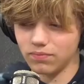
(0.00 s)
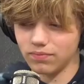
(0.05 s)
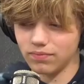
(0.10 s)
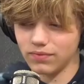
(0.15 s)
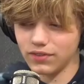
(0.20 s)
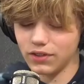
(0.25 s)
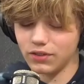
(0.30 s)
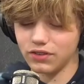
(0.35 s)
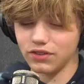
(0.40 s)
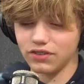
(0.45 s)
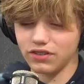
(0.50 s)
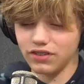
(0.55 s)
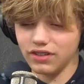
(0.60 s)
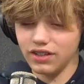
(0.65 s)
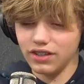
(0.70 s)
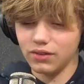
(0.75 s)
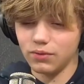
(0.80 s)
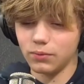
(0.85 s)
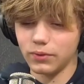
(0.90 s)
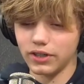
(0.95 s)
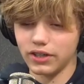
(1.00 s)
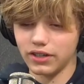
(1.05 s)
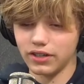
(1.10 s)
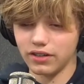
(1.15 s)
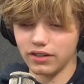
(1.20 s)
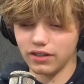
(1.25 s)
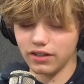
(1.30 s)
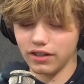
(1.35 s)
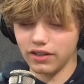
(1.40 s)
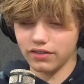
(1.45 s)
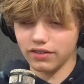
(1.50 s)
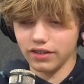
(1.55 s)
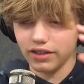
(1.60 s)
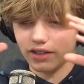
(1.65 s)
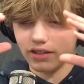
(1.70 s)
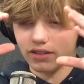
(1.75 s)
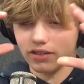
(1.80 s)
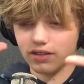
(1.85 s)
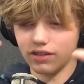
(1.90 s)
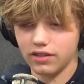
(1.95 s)
there's a scene where it's
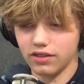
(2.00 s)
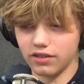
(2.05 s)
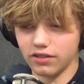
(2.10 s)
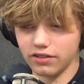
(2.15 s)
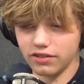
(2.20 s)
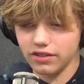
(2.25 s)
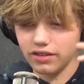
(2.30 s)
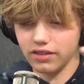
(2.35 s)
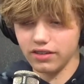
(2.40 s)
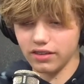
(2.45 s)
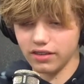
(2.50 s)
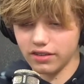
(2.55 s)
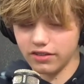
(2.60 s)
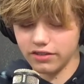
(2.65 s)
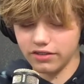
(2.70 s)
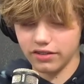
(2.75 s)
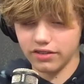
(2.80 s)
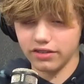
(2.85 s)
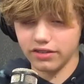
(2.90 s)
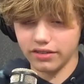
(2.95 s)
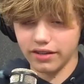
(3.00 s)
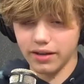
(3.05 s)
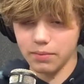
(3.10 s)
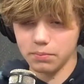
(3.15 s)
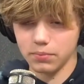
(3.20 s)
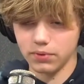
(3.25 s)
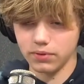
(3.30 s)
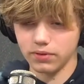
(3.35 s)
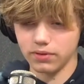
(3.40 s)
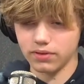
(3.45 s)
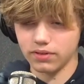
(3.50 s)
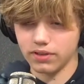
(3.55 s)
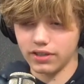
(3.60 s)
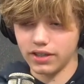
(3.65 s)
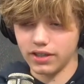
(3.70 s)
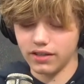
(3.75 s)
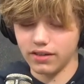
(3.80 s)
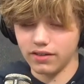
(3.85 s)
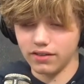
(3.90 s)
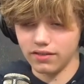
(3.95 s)
like there's in there's this temple
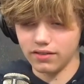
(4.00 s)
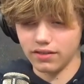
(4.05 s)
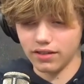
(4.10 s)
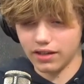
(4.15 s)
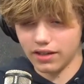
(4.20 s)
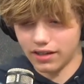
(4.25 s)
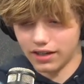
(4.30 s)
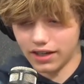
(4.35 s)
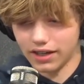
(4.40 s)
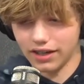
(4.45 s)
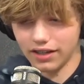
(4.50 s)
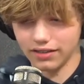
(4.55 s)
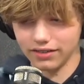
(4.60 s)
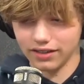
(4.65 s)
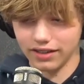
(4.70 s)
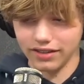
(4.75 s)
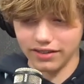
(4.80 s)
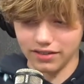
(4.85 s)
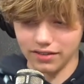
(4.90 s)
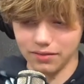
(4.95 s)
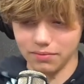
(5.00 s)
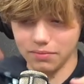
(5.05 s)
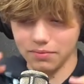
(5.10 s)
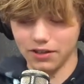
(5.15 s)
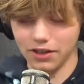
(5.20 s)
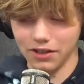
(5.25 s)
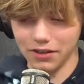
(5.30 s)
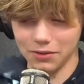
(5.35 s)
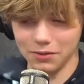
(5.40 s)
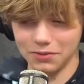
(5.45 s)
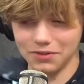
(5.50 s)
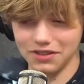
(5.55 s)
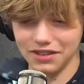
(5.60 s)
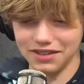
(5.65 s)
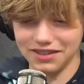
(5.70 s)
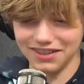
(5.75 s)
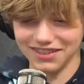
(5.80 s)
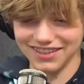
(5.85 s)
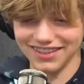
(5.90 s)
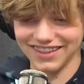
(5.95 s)
and I'll get to the other
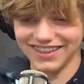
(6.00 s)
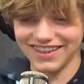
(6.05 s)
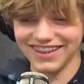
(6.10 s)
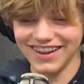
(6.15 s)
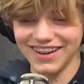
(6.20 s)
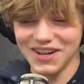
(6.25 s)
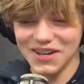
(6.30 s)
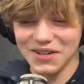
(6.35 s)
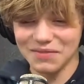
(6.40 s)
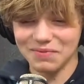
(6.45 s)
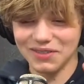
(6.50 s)
details later. Mm-hmm.